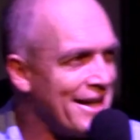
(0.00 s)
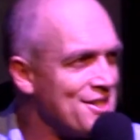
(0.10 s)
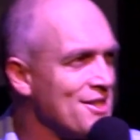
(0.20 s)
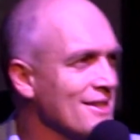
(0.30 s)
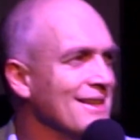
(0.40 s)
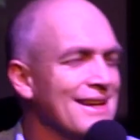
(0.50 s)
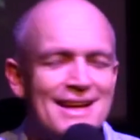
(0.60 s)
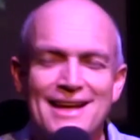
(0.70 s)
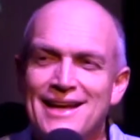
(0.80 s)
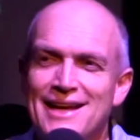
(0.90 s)

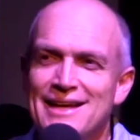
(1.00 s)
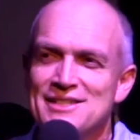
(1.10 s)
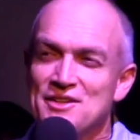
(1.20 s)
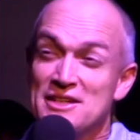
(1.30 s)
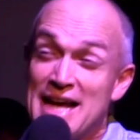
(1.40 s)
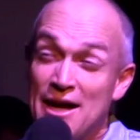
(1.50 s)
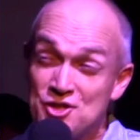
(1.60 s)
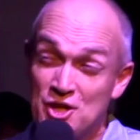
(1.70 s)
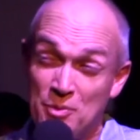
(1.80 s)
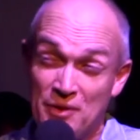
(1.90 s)
is in the
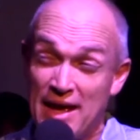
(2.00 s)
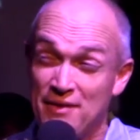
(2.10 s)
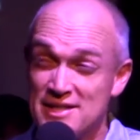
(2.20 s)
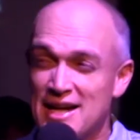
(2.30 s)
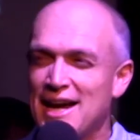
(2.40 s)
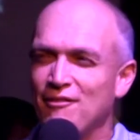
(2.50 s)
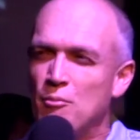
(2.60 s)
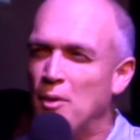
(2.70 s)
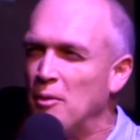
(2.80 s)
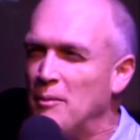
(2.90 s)
township on the other side of
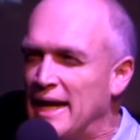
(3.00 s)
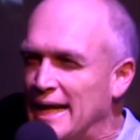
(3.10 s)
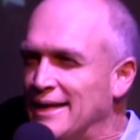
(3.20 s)
Mpopomeni.